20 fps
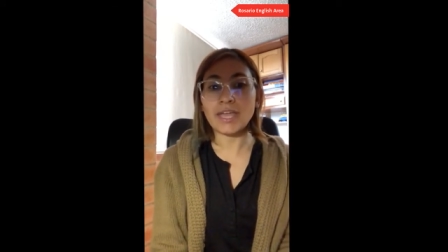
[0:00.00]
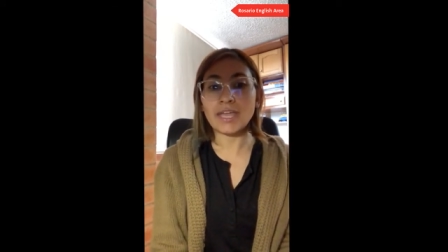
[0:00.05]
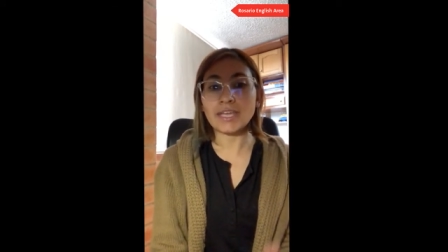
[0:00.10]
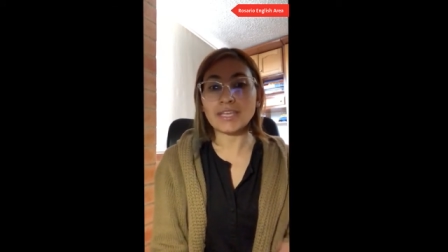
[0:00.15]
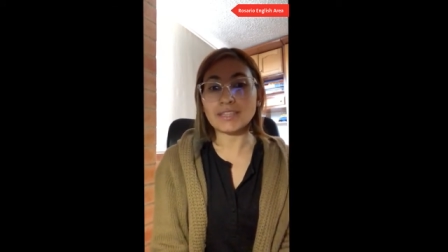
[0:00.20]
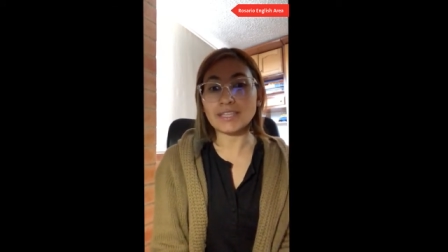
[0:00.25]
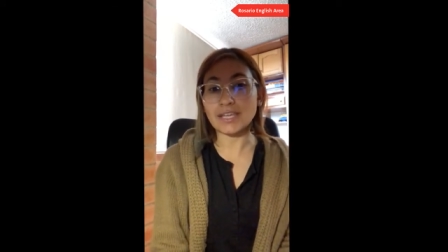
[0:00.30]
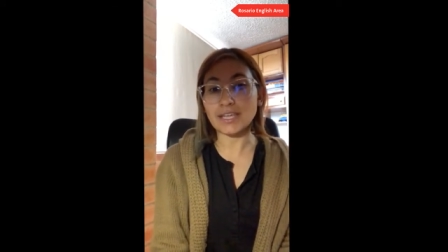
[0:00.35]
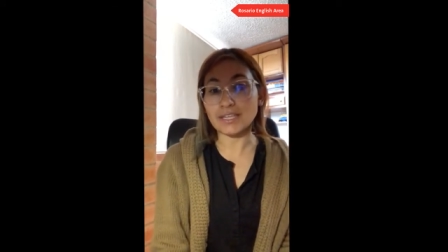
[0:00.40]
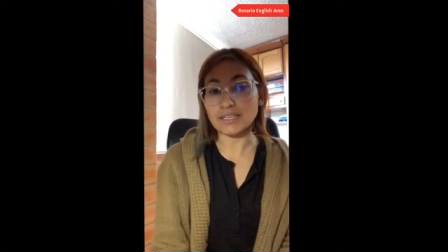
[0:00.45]

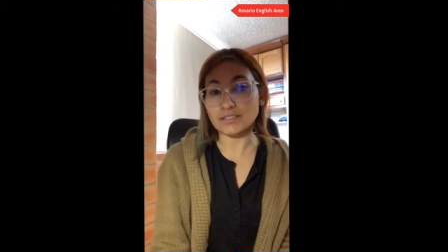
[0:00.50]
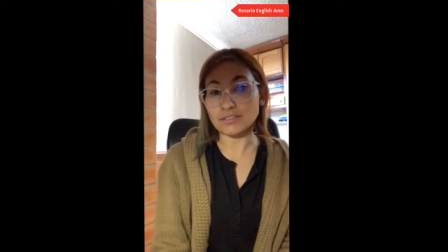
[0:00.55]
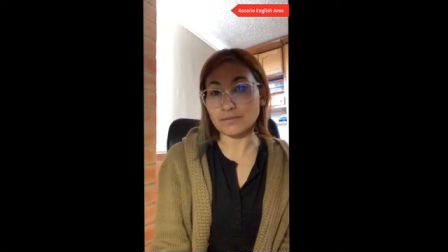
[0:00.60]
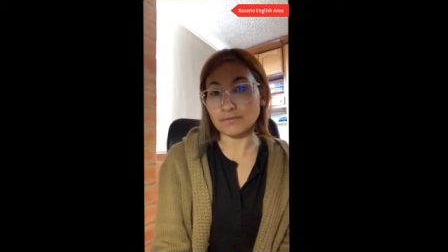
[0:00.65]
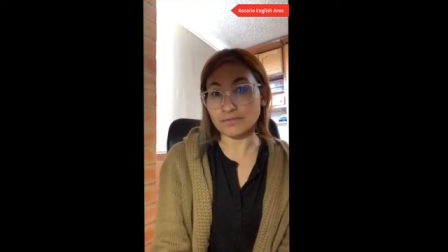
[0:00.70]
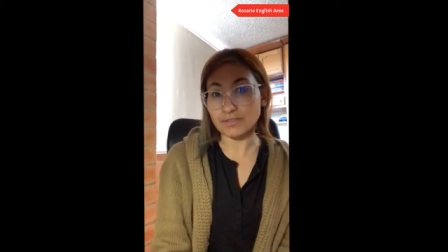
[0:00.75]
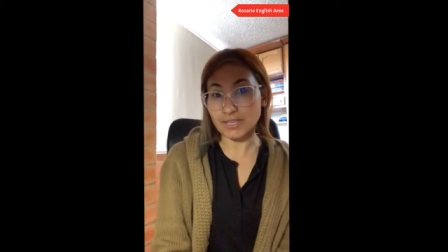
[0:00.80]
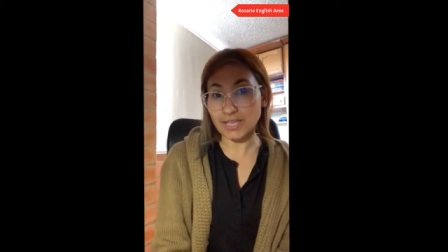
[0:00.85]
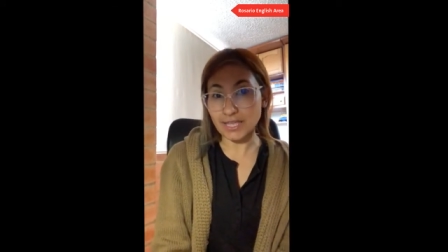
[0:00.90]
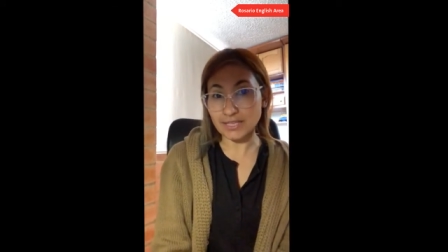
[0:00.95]
In the case
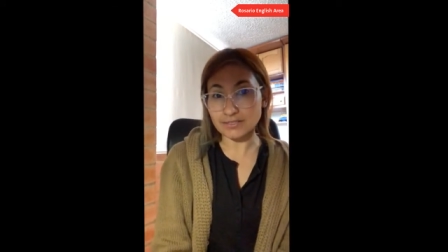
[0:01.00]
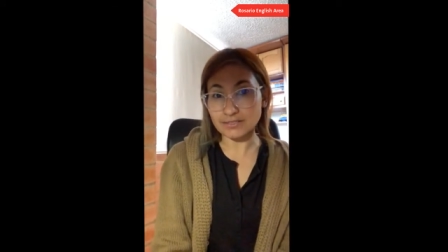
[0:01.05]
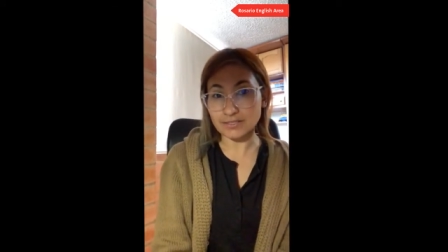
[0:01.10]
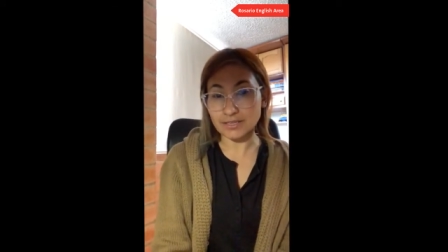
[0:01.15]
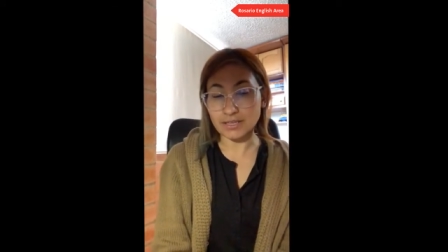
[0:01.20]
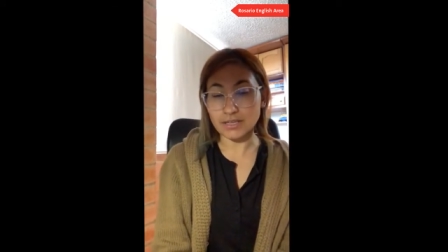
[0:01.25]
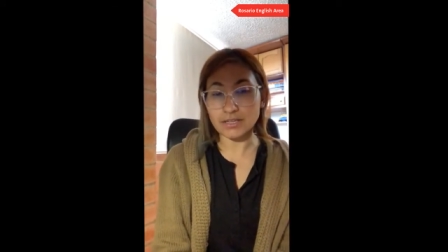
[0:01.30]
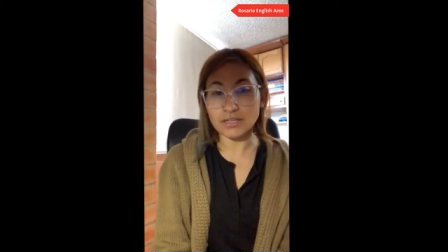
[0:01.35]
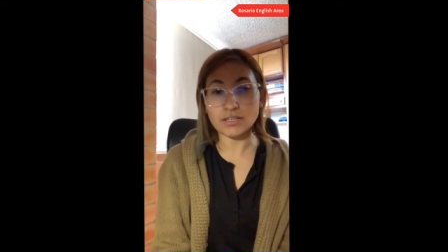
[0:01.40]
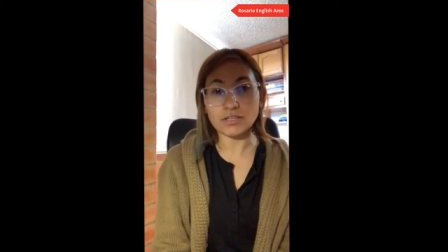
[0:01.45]
of the
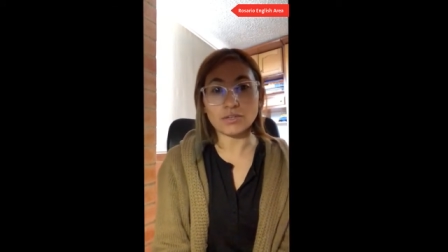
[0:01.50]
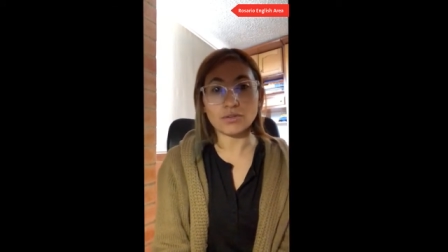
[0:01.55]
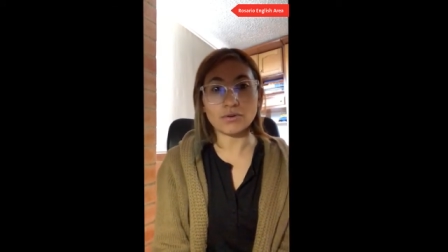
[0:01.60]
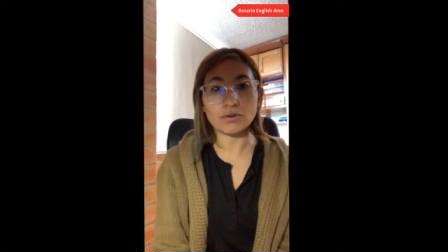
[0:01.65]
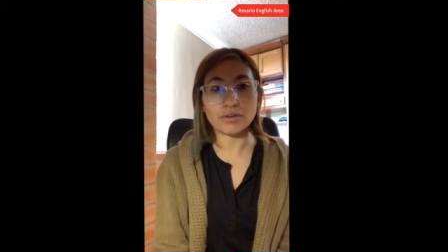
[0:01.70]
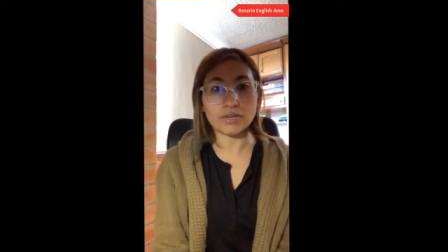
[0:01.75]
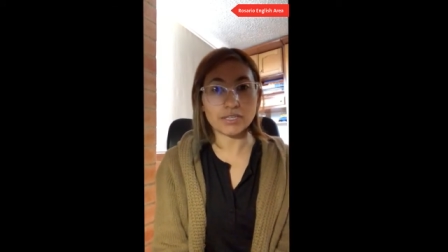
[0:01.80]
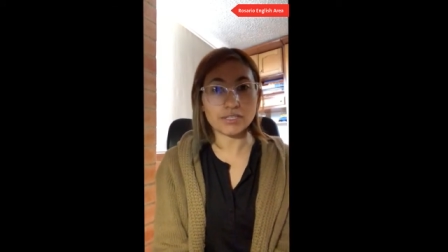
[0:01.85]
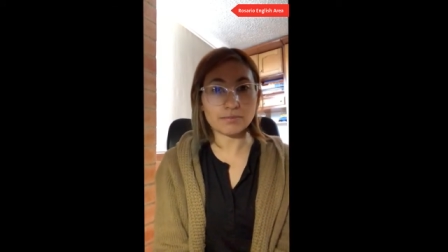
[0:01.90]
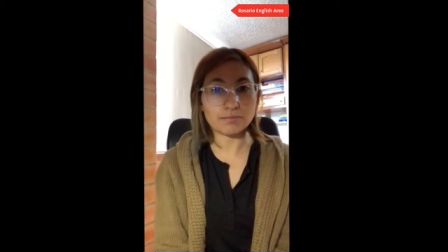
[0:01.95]
essay, you
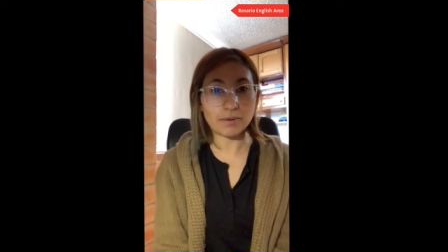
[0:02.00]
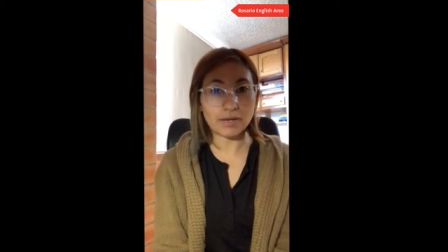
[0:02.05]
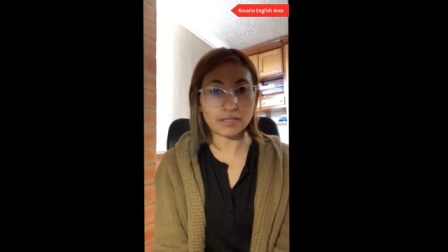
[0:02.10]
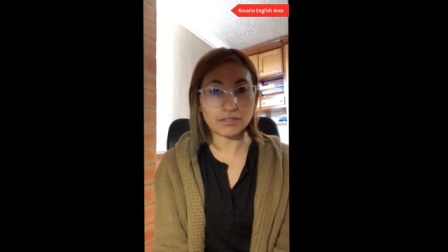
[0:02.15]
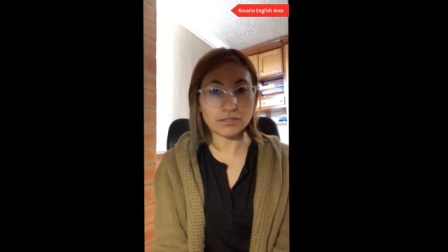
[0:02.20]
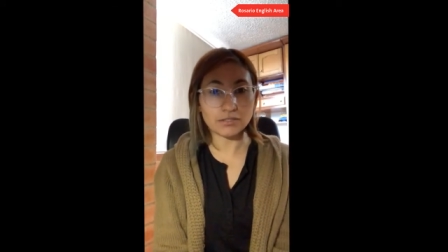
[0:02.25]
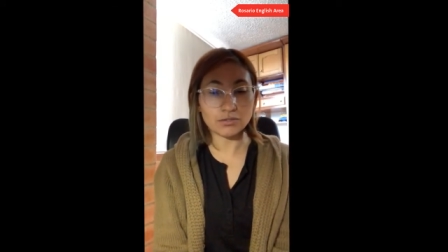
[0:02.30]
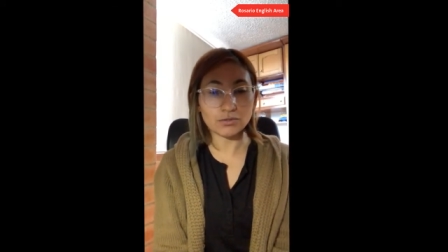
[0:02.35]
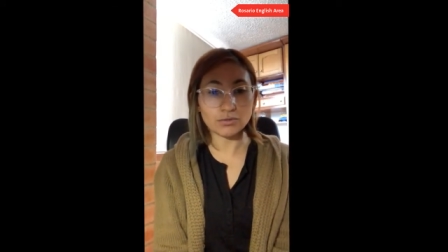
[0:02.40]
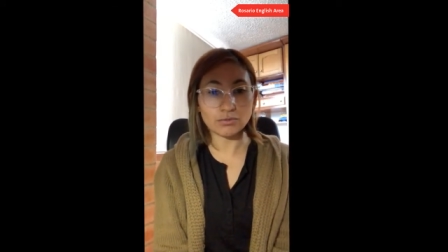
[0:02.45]
are
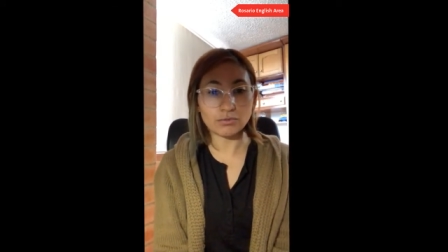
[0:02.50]
expected to